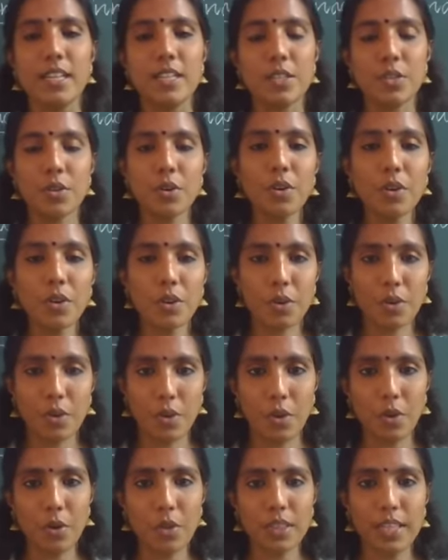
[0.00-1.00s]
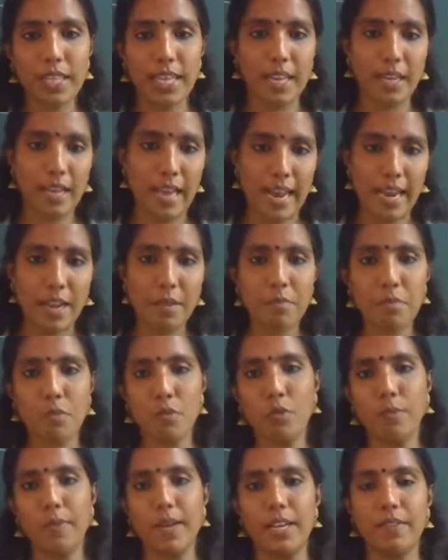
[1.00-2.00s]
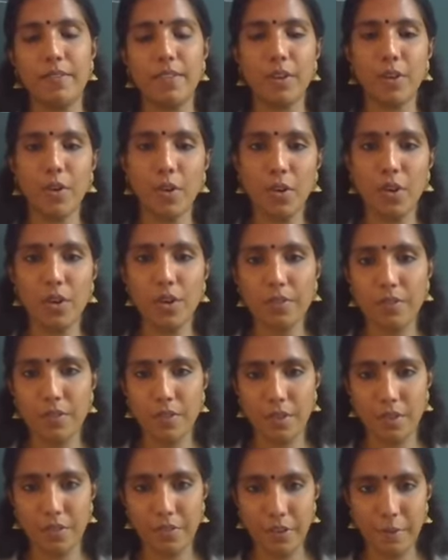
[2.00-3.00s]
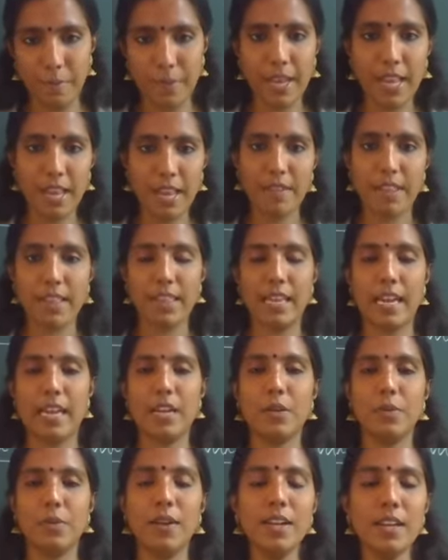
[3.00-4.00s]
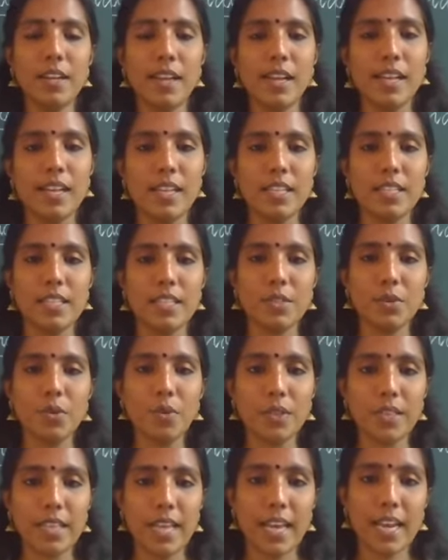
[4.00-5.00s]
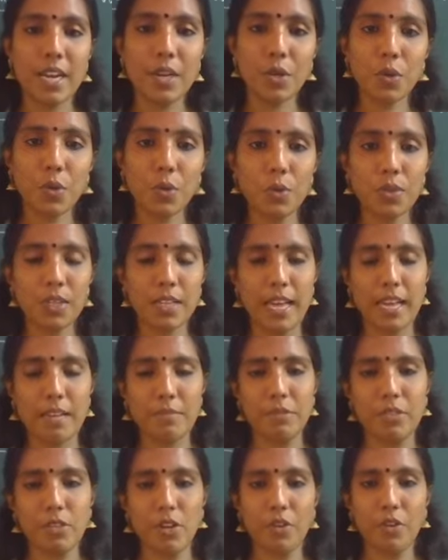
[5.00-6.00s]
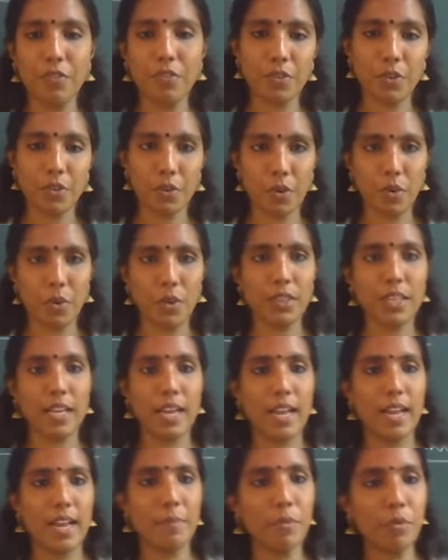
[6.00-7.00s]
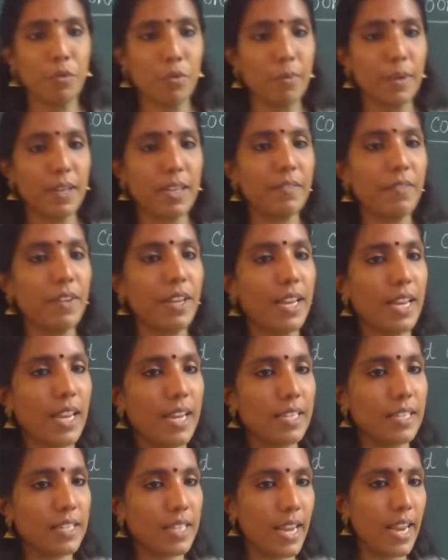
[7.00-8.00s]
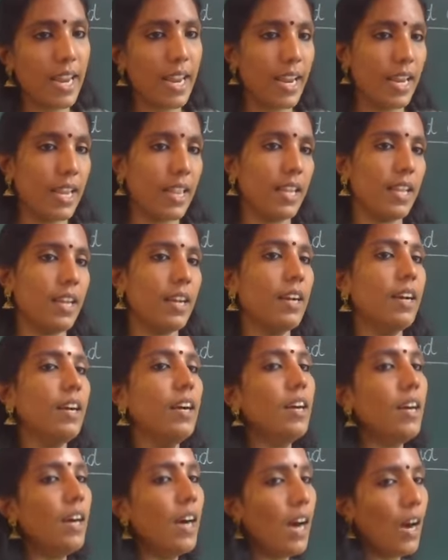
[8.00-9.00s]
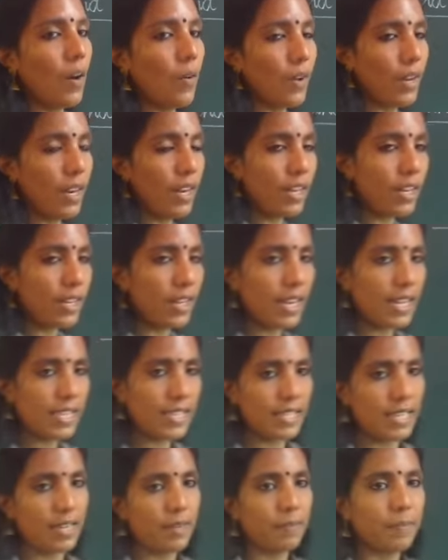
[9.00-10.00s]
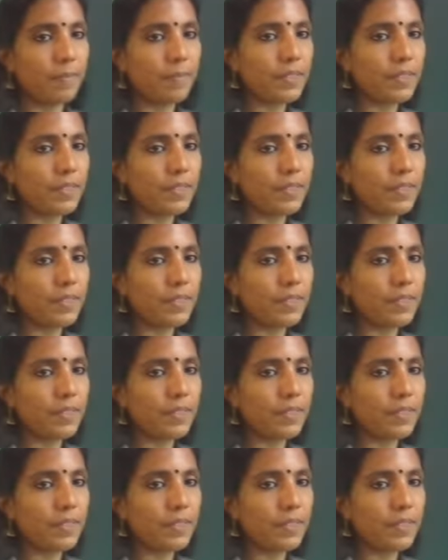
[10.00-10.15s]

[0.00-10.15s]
So growth and movement, we all familiar with that one. So there are two types of growth and movement we can see in our lesson.